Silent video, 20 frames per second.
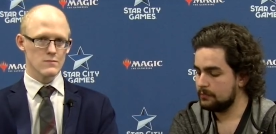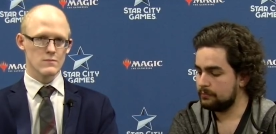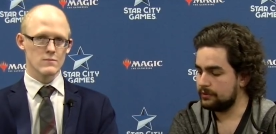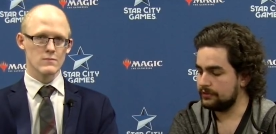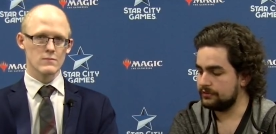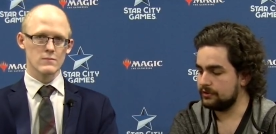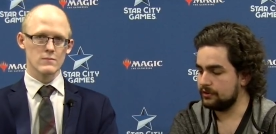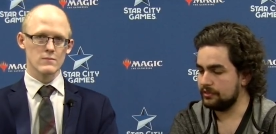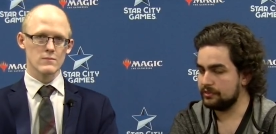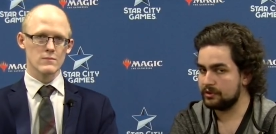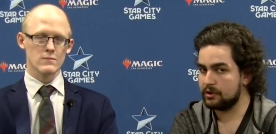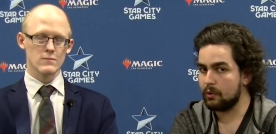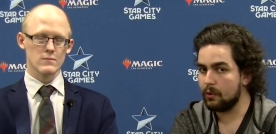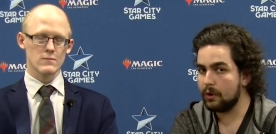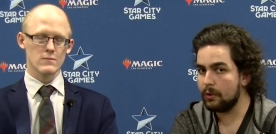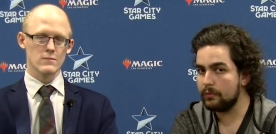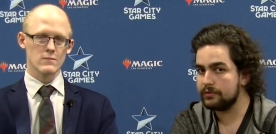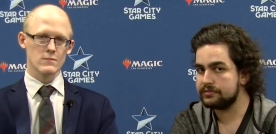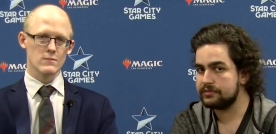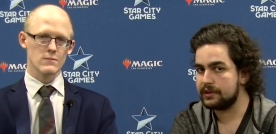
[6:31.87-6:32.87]
Speaker 1: But the, the
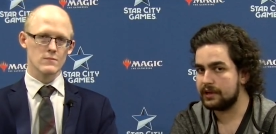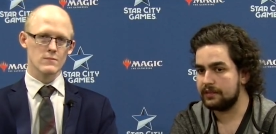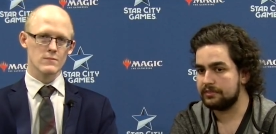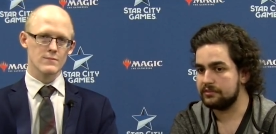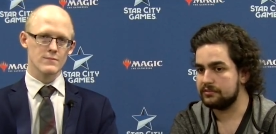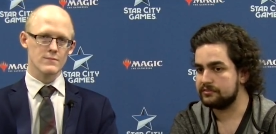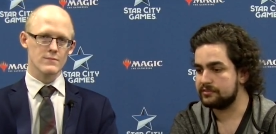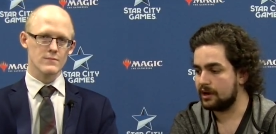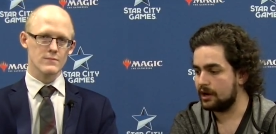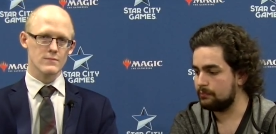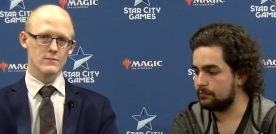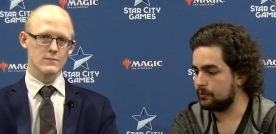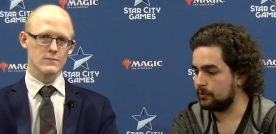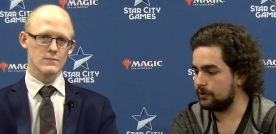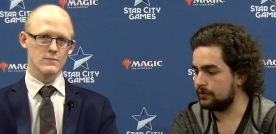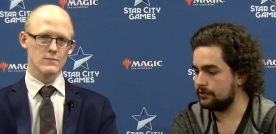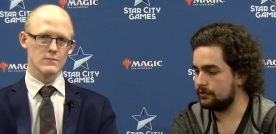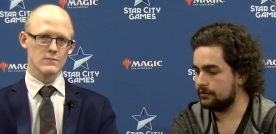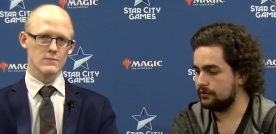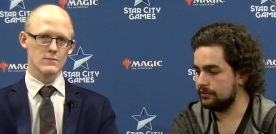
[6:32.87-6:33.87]
goal was to get the
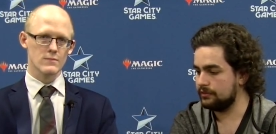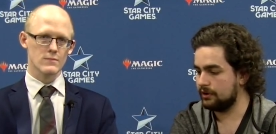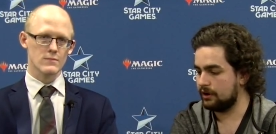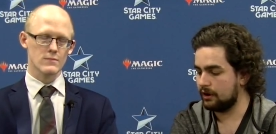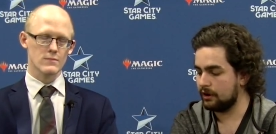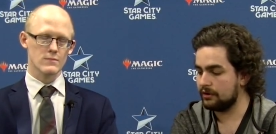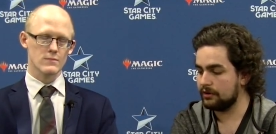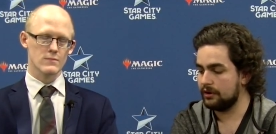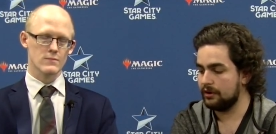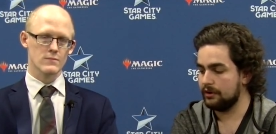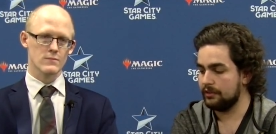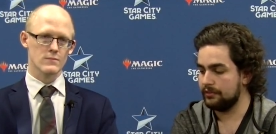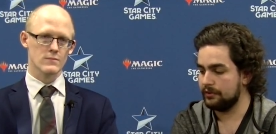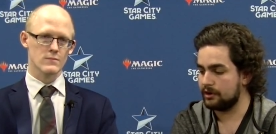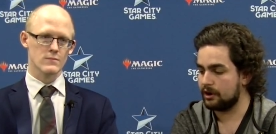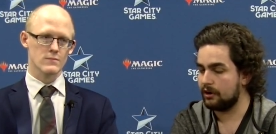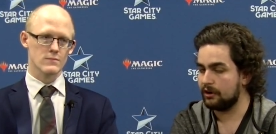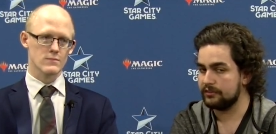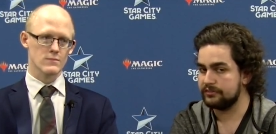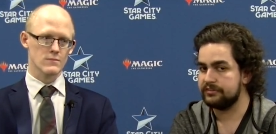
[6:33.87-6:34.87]
sideboard, the, art, uh, the
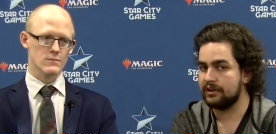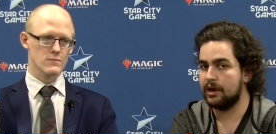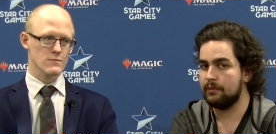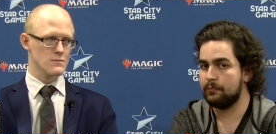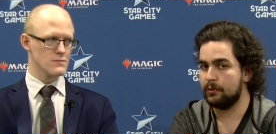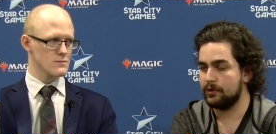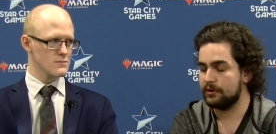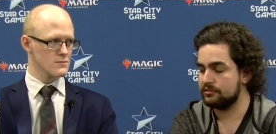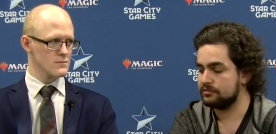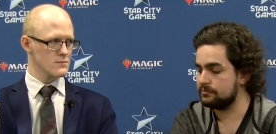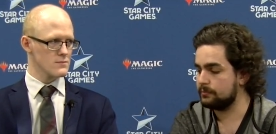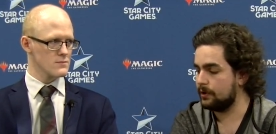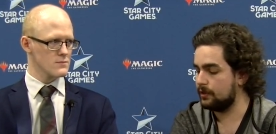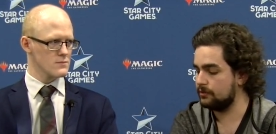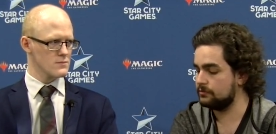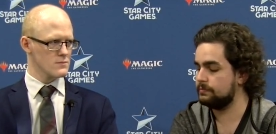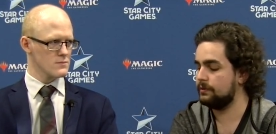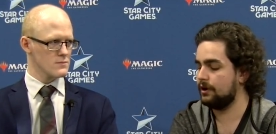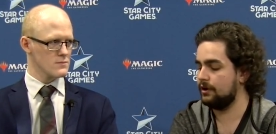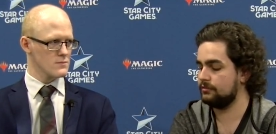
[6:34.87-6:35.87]
Karn sideboard as small
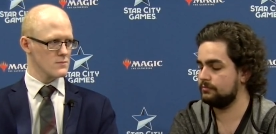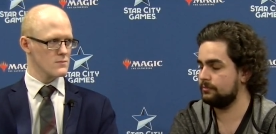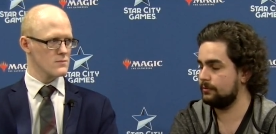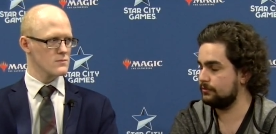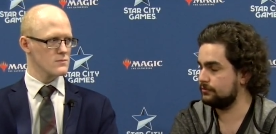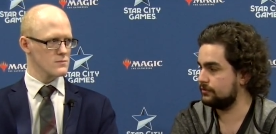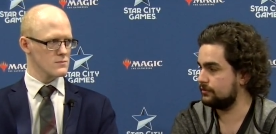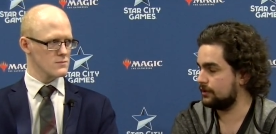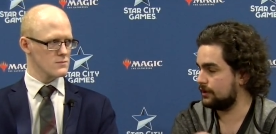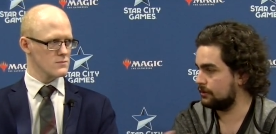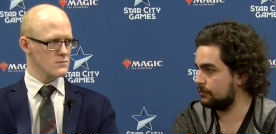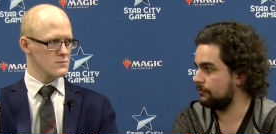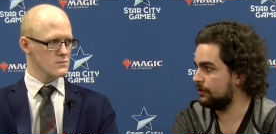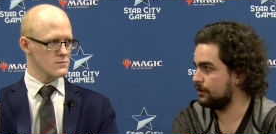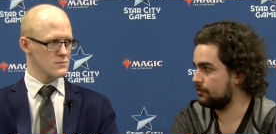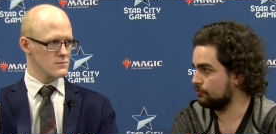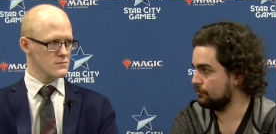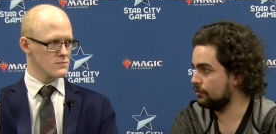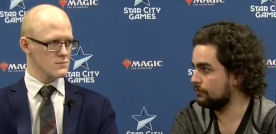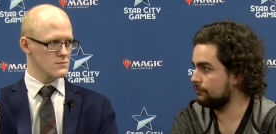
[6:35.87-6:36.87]
as possible so that I can
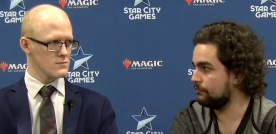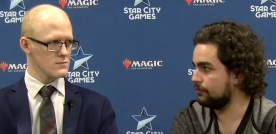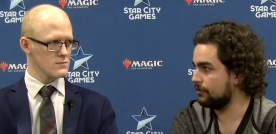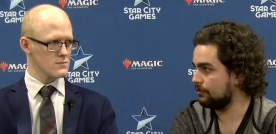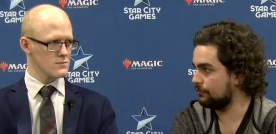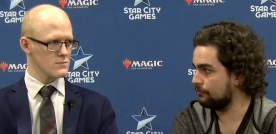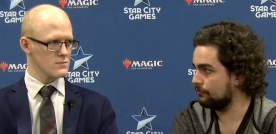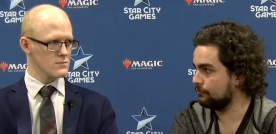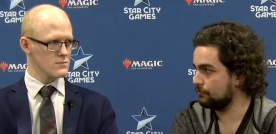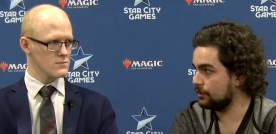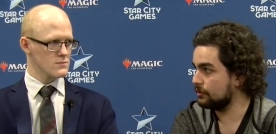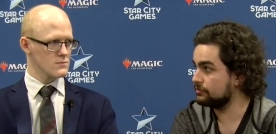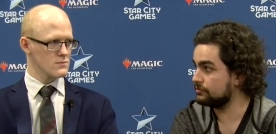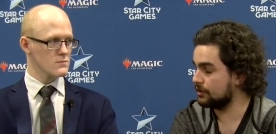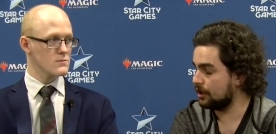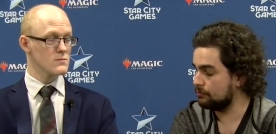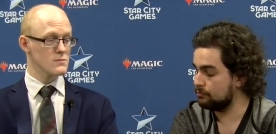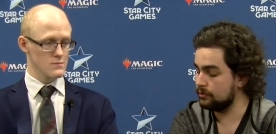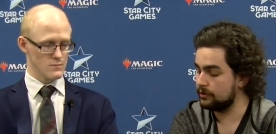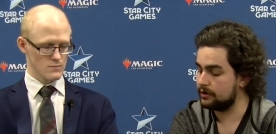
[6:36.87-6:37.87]
make room for real
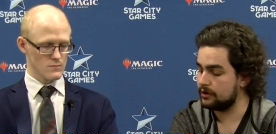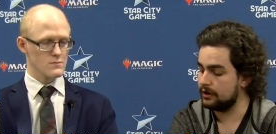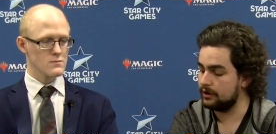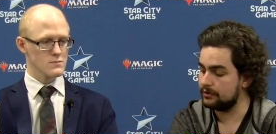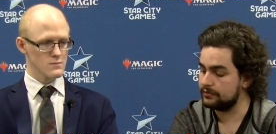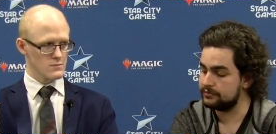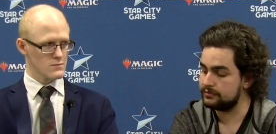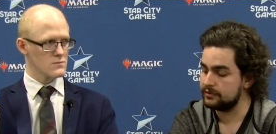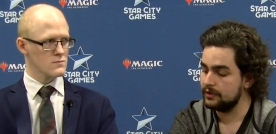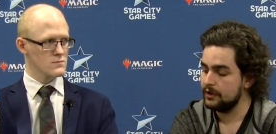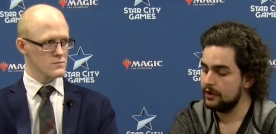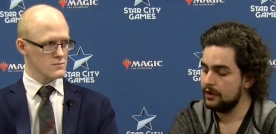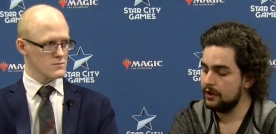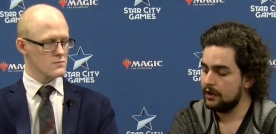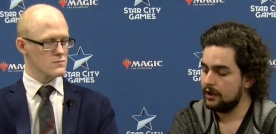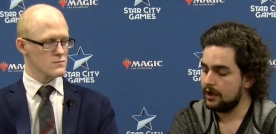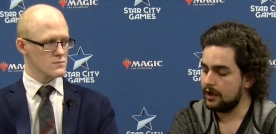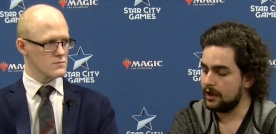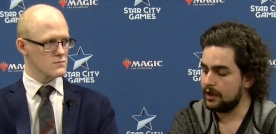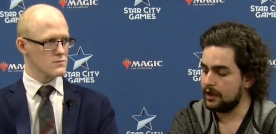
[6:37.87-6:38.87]
sideboard cards.
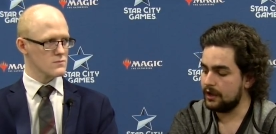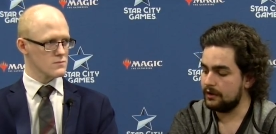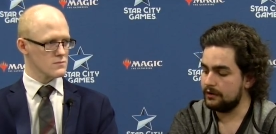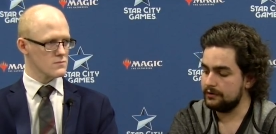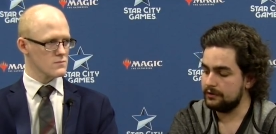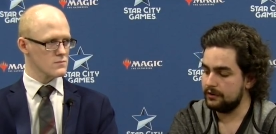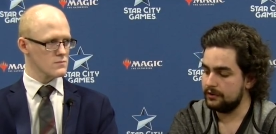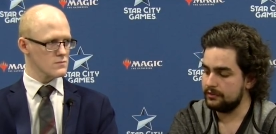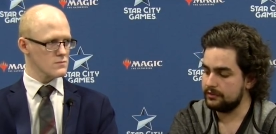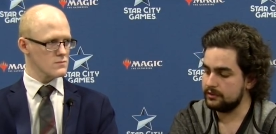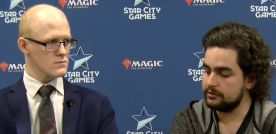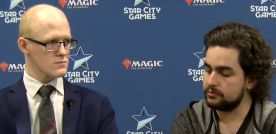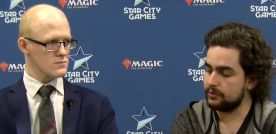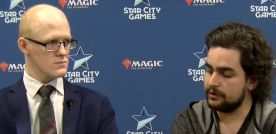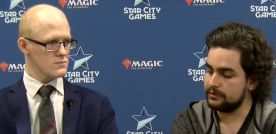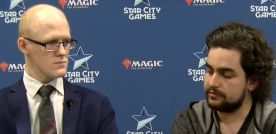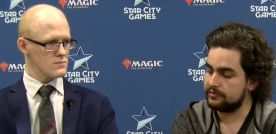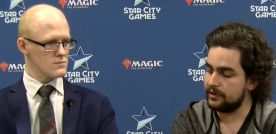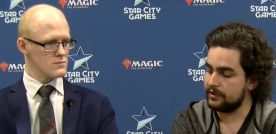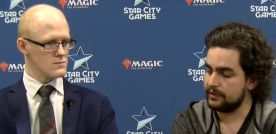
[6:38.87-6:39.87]
And these
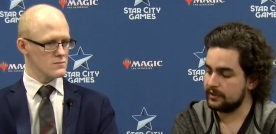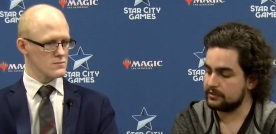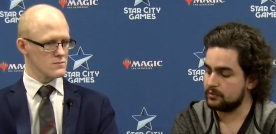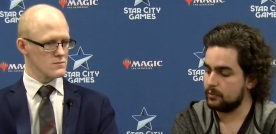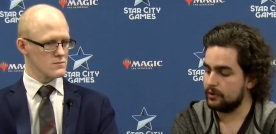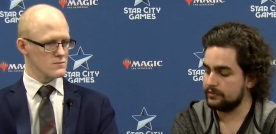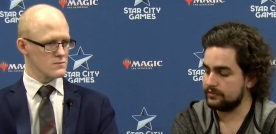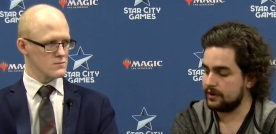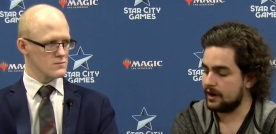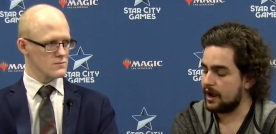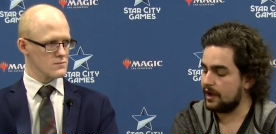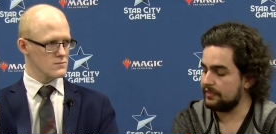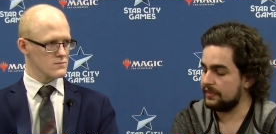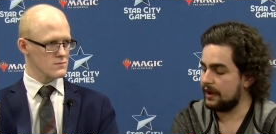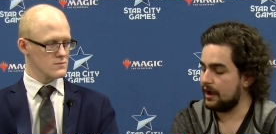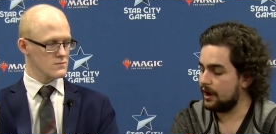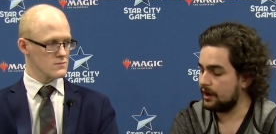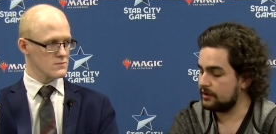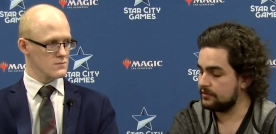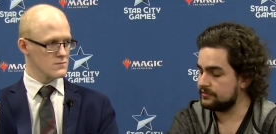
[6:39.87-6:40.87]
ones felt like the ones that had the
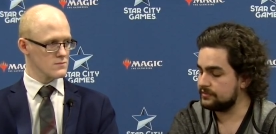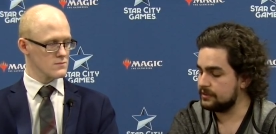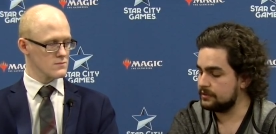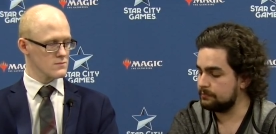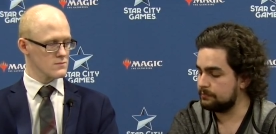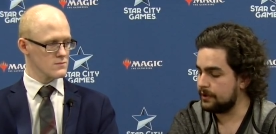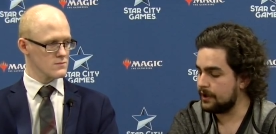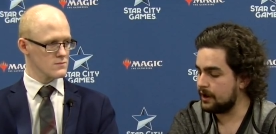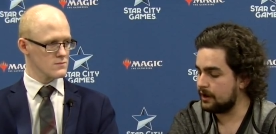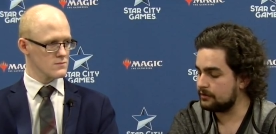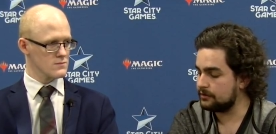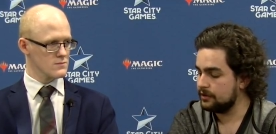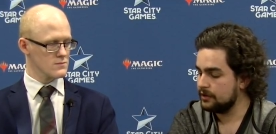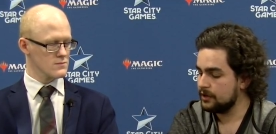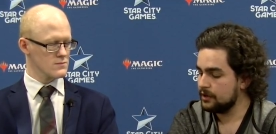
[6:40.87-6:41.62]
highest impact.